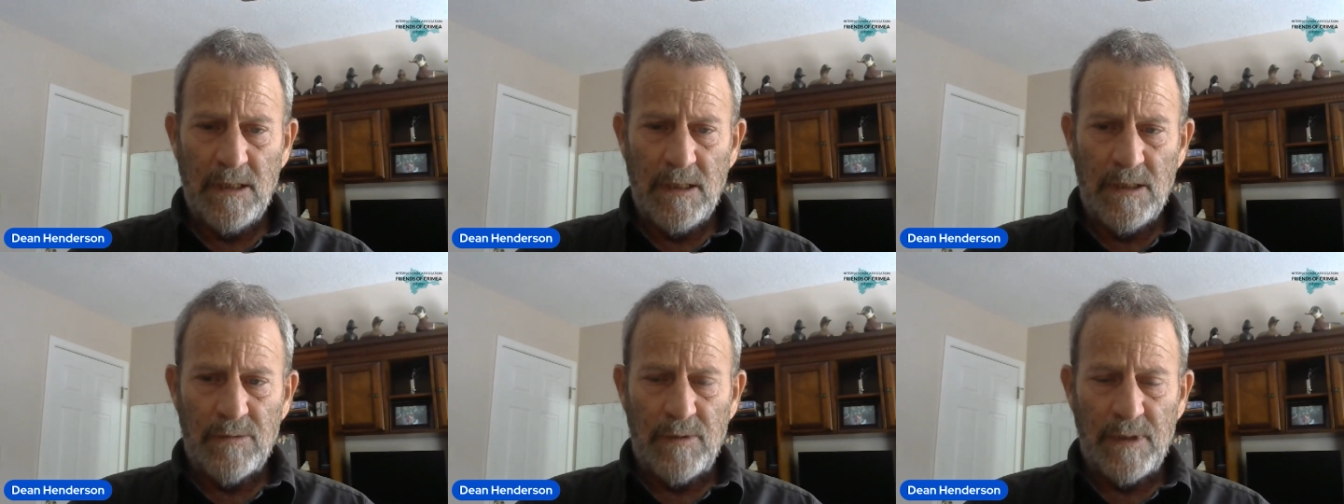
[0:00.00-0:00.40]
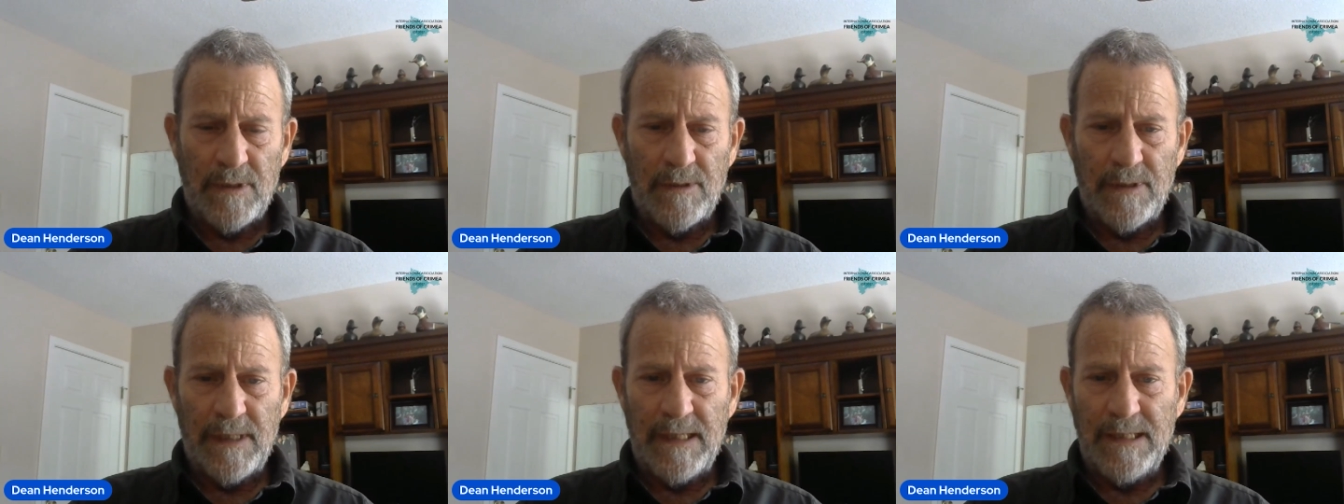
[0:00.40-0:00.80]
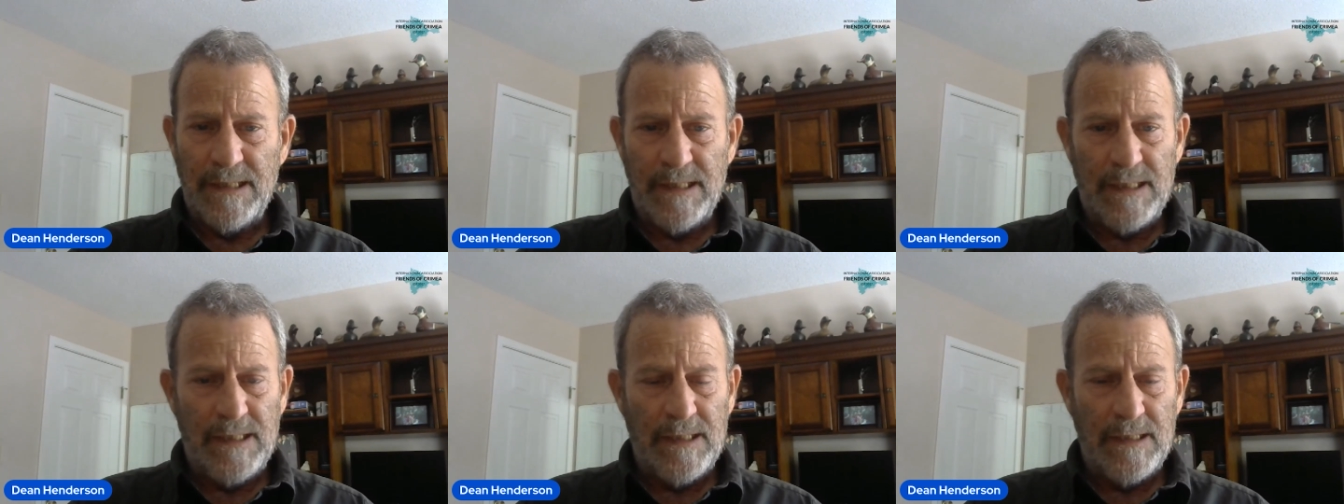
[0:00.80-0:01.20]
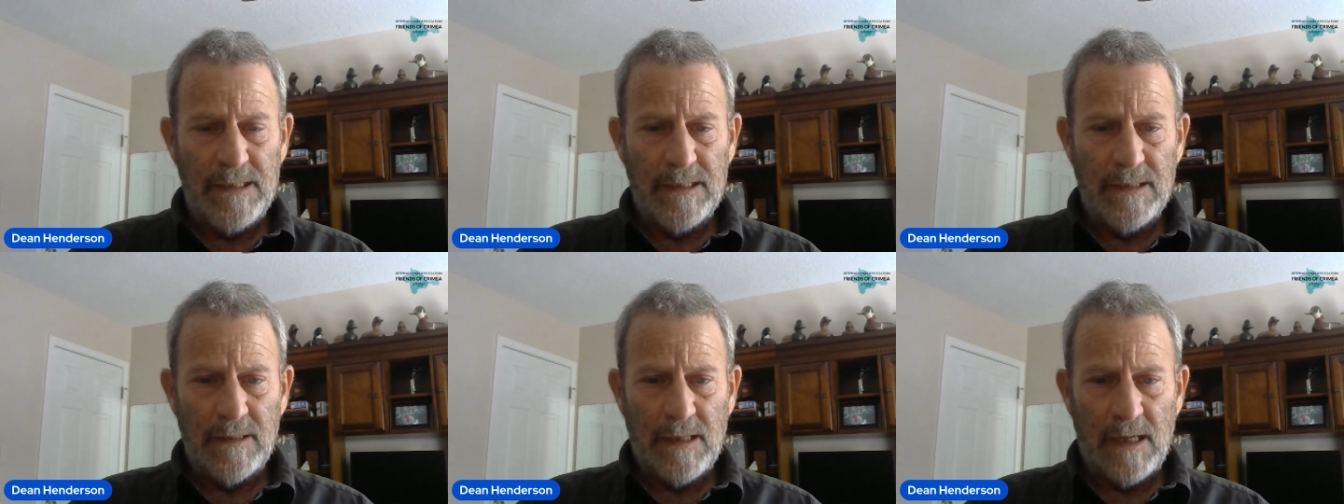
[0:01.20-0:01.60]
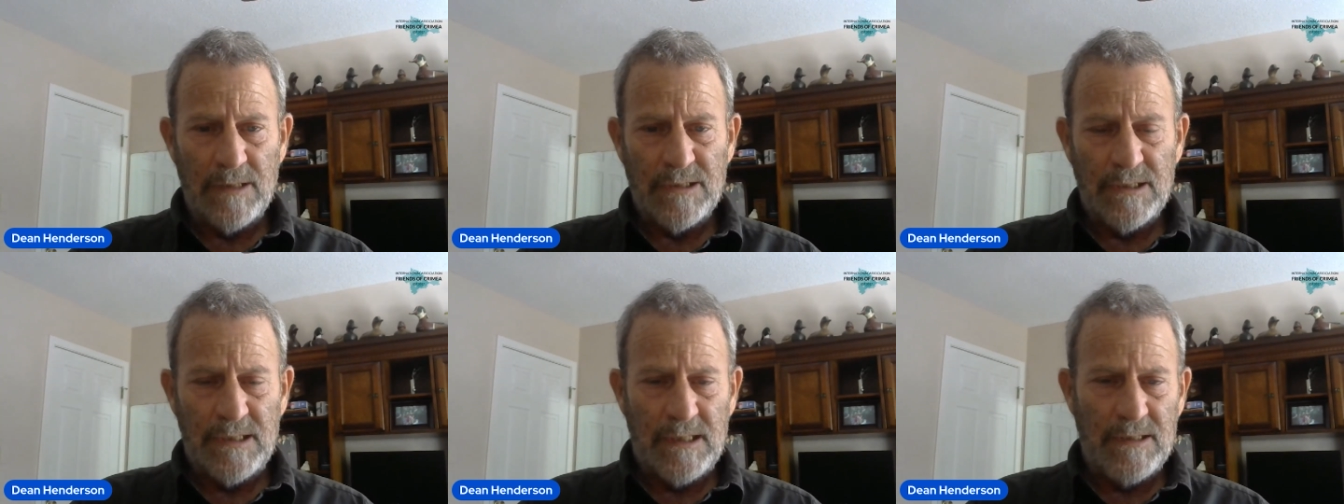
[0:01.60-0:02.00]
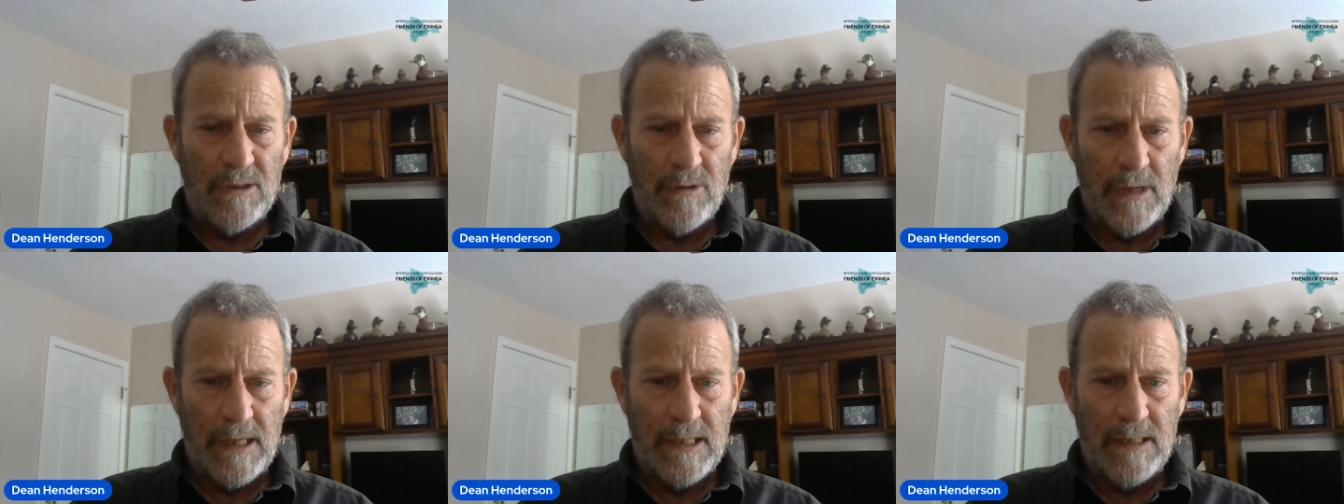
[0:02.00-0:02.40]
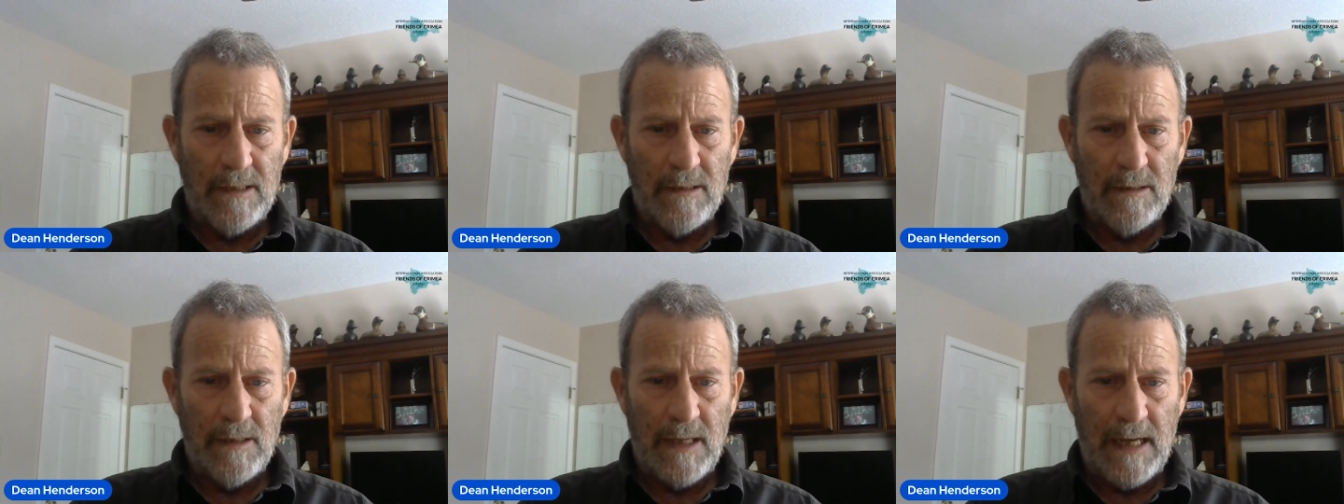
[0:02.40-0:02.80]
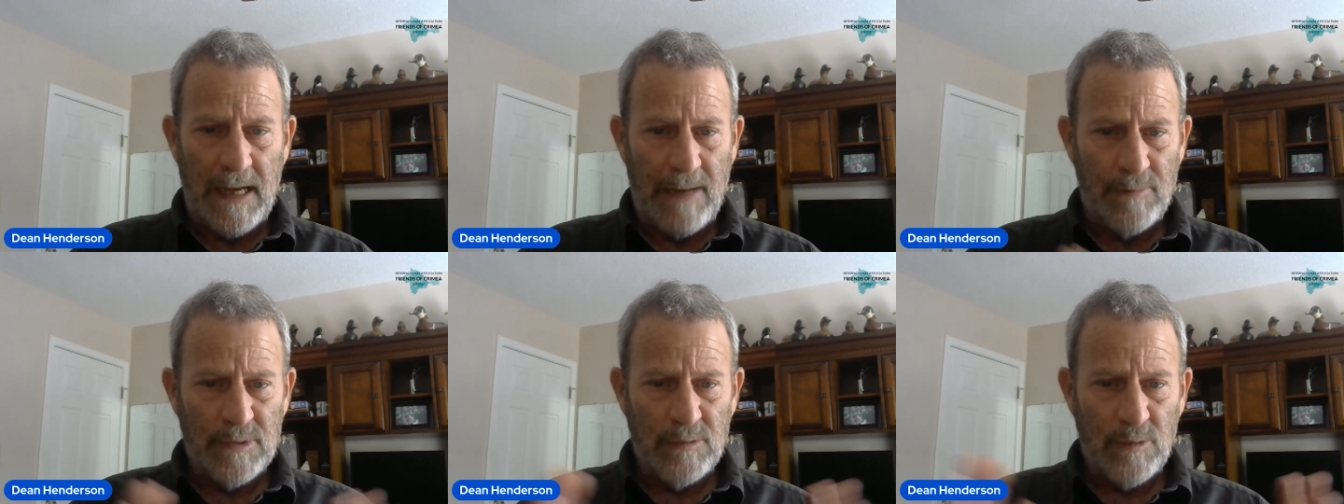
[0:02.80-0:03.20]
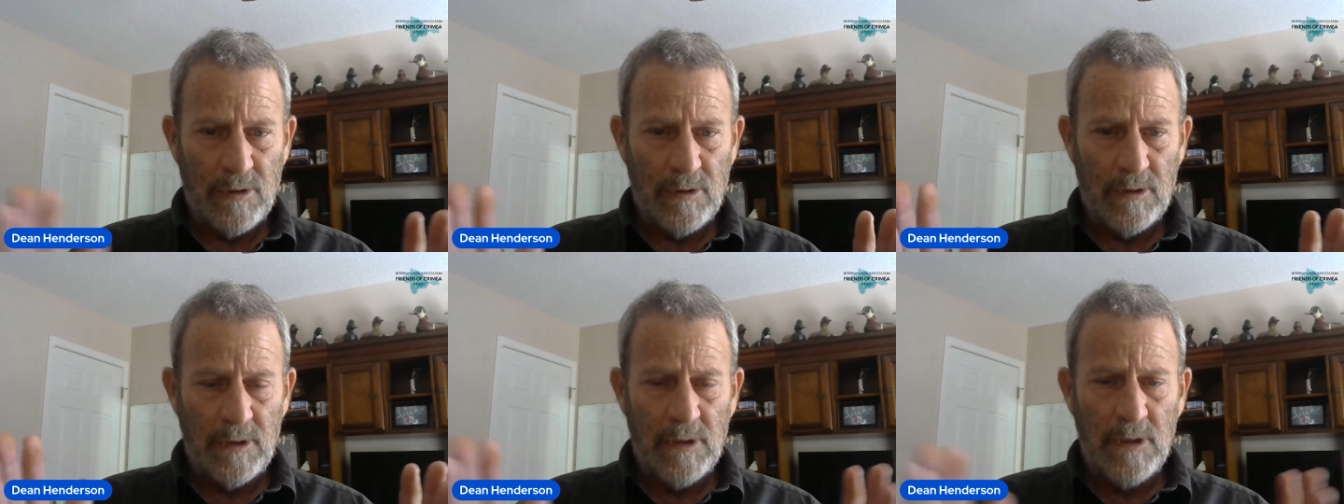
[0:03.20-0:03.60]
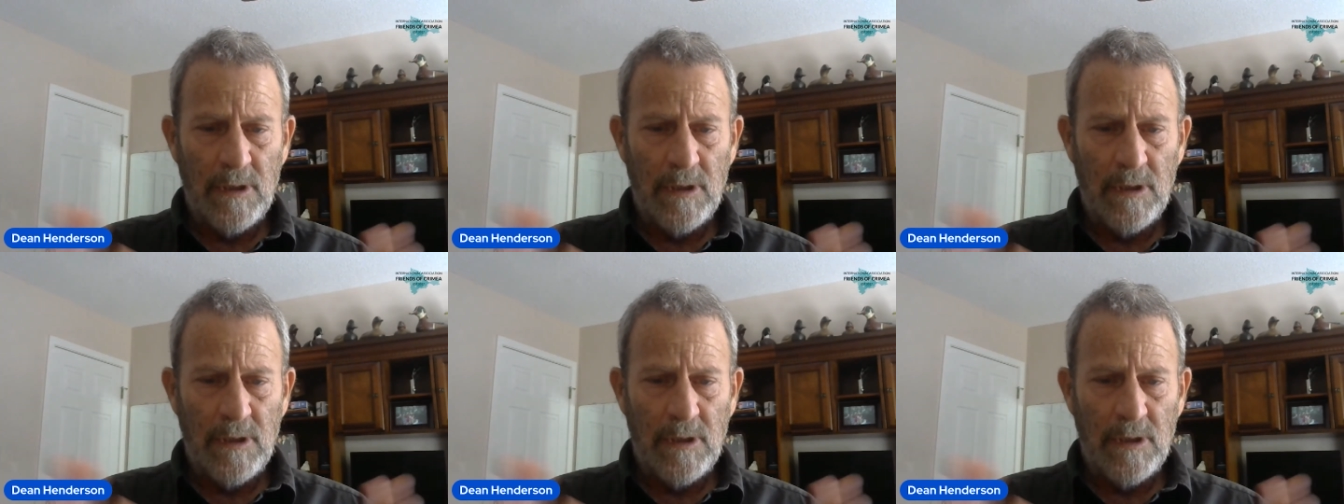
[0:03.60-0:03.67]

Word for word: 300 AD, Constantine the Great, uh, Habsburg,